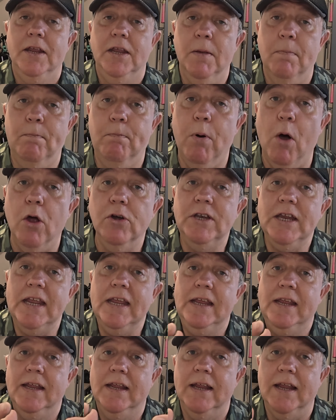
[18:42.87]
Your
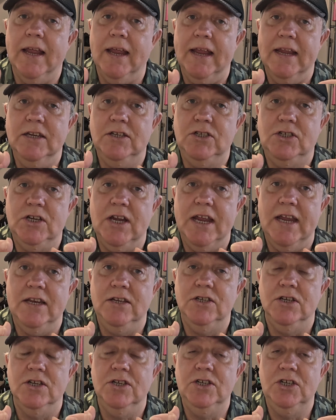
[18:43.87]
body is
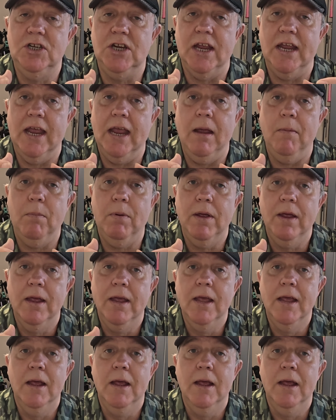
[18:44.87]
changing shape.